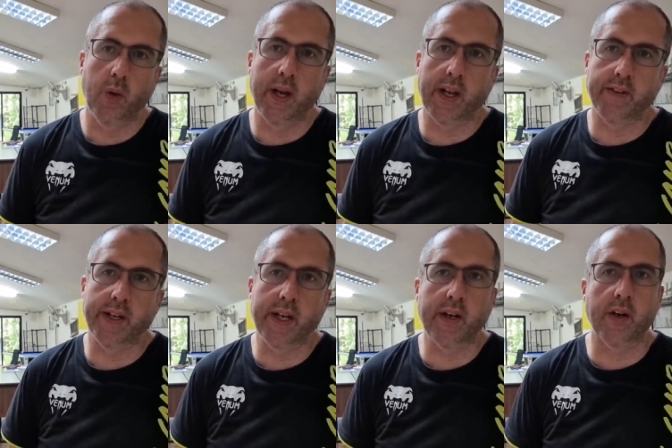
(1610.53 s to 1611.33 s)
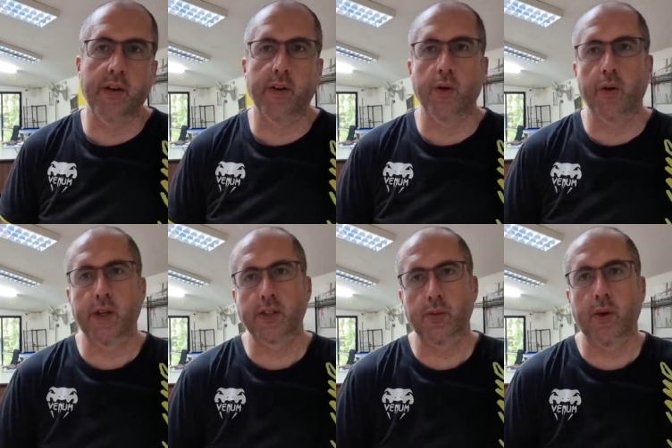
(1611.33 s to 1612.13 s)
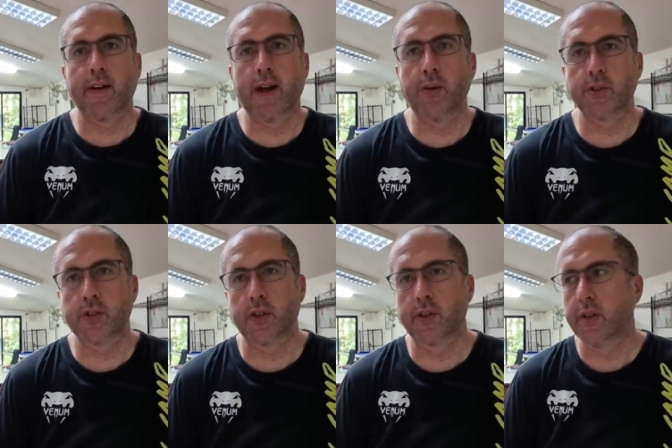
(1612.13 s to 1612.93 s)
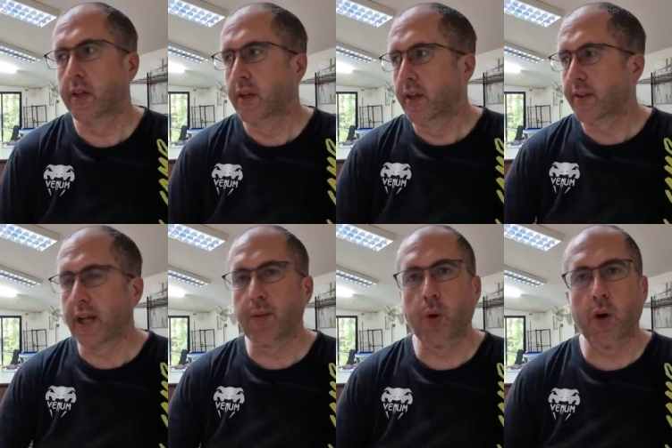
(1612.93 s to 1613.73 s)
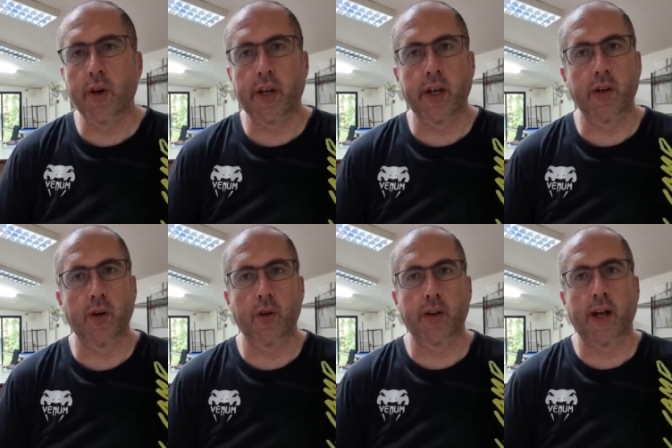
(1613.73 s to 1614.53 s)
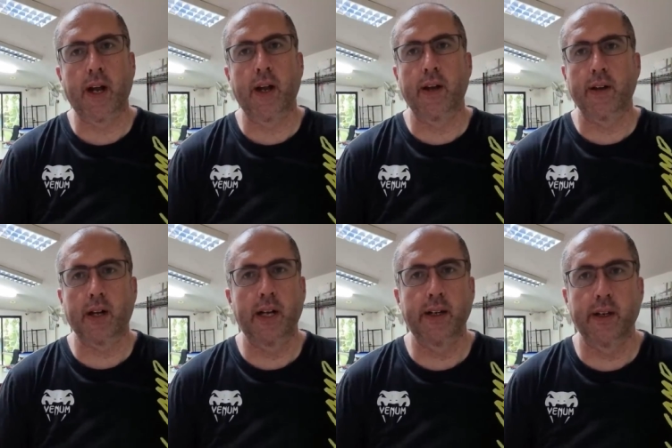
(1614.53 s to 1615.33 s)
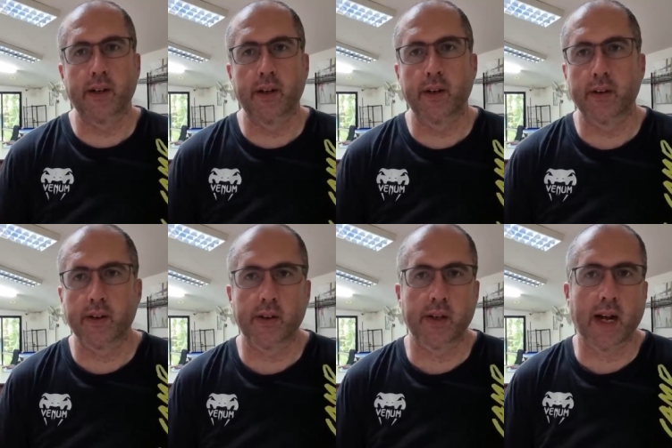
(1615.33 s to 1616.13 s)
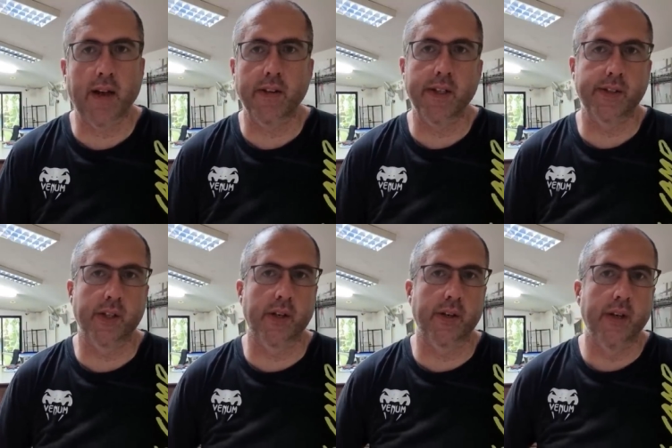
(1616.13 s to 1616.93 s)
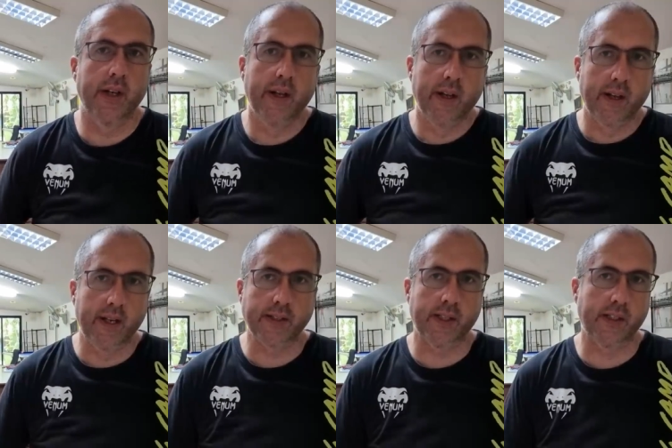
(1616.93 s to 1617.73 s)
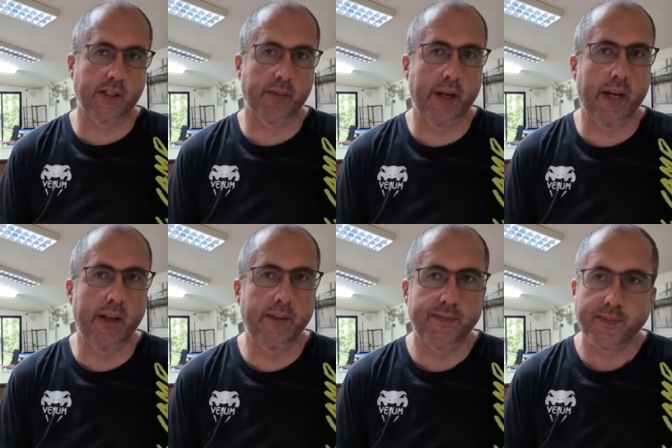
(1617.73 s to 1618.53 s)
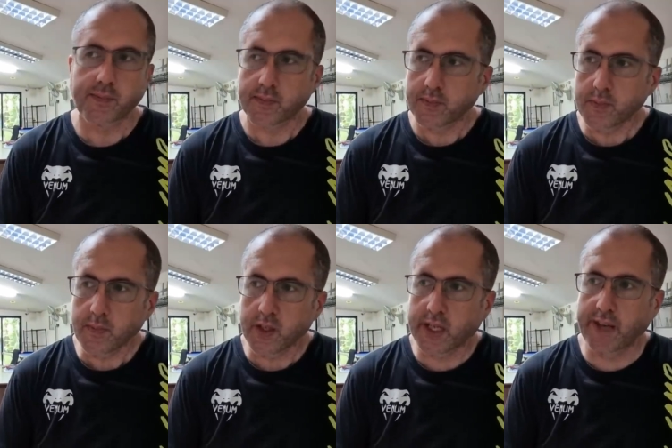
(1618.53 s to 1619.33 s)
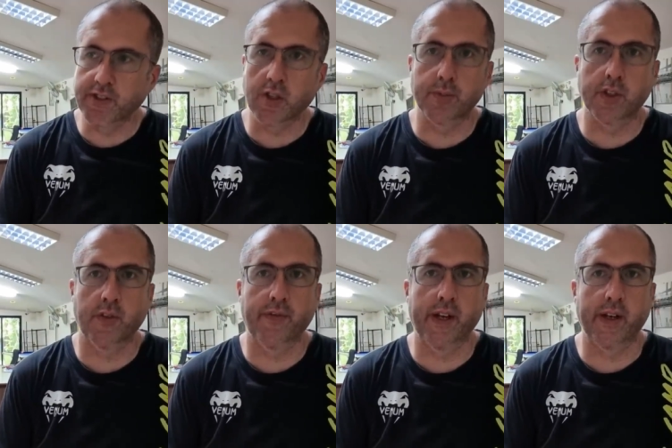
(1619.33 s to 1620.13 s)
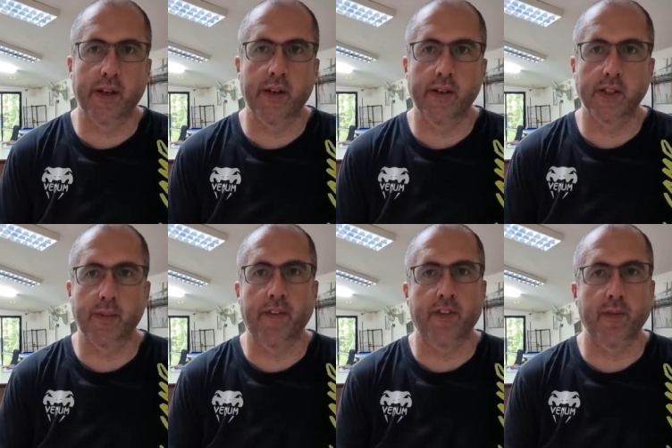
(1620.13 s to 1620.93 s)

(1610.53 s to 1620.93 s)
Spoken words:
where they're in England or they're somewhere else and they're working or they're cleaning the garage, and listening to me gives them some